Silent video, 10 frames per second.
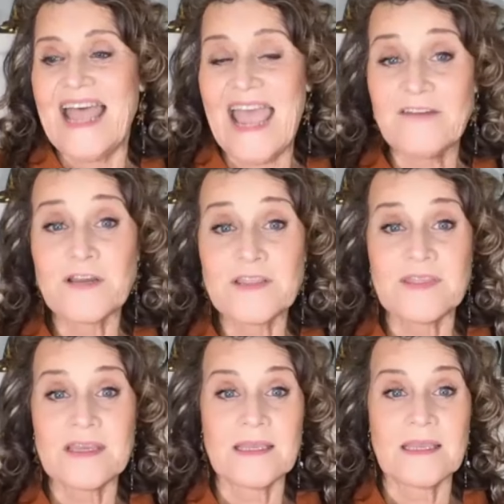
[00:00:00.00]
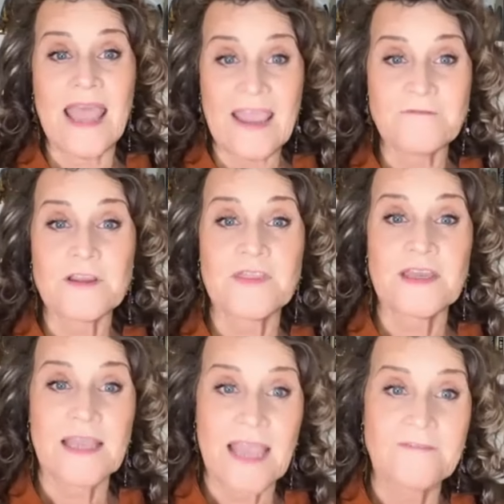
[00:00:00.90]
everything,
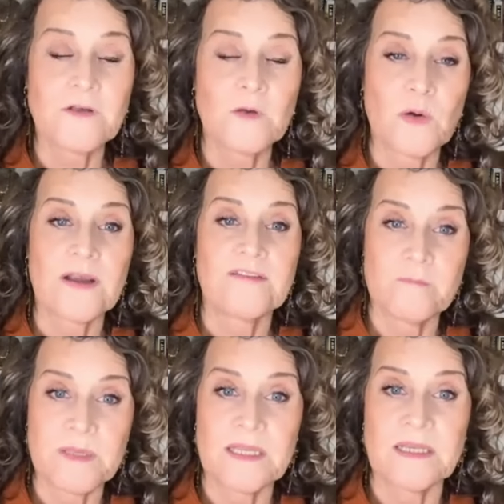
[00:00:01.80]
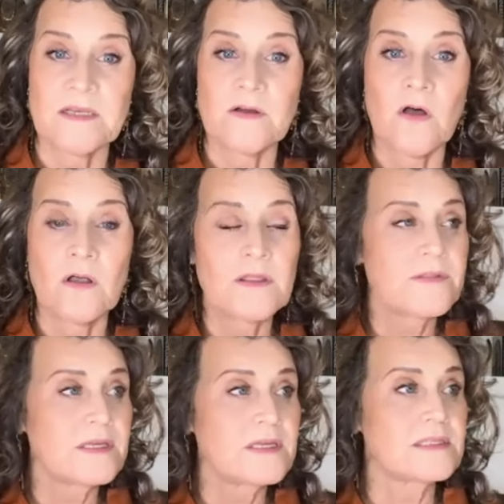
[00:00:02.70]
everywhere I've been in all
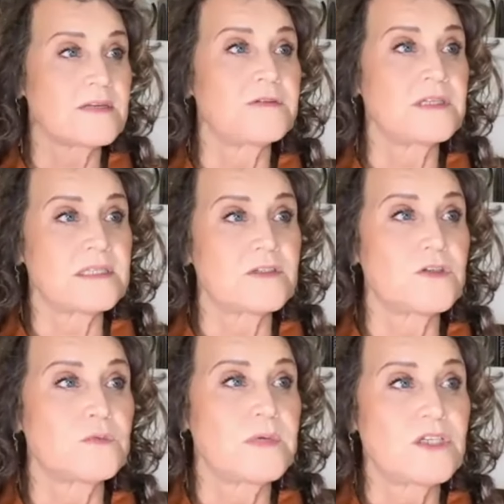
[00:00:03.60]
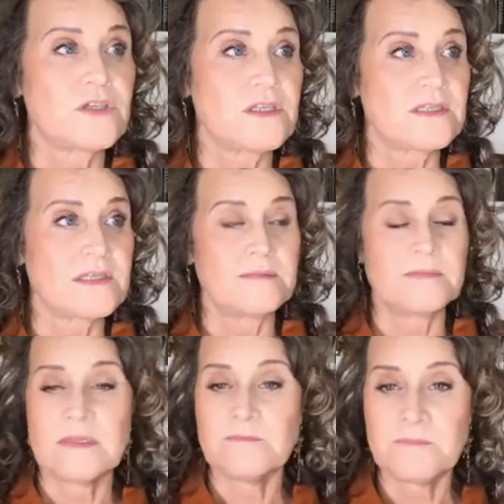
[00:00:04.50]
these different situations
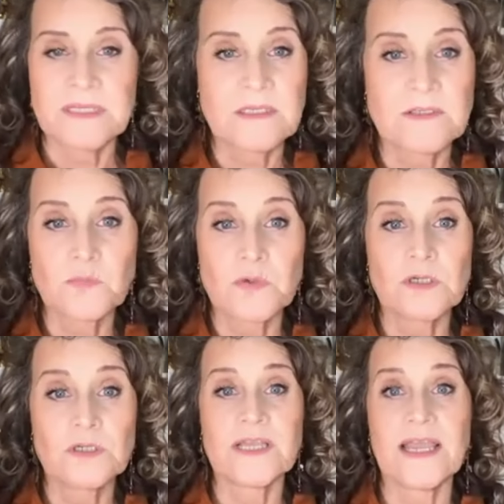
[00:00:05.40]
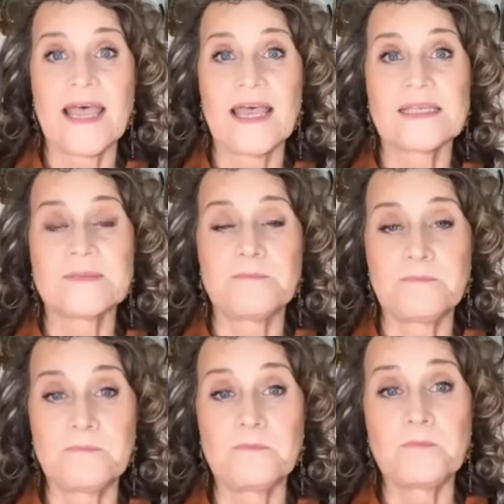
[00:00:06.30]
in business world has
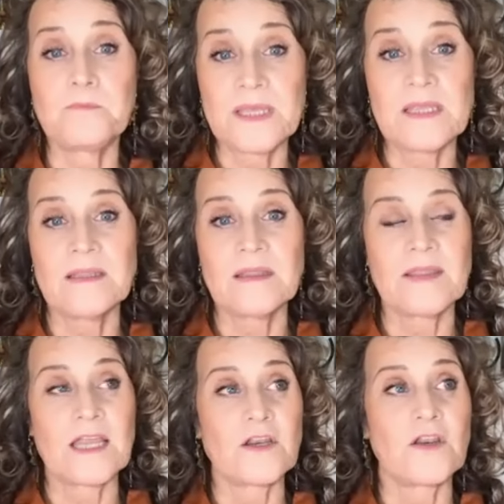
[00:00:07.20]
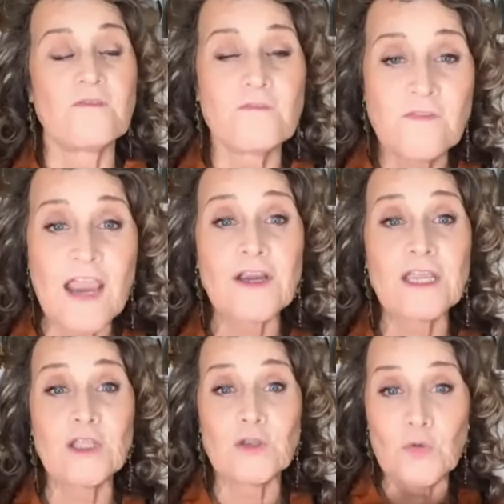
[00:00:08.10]
been that
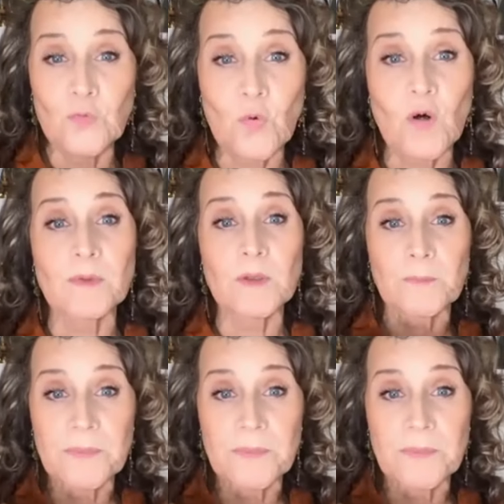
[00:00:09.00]
very normal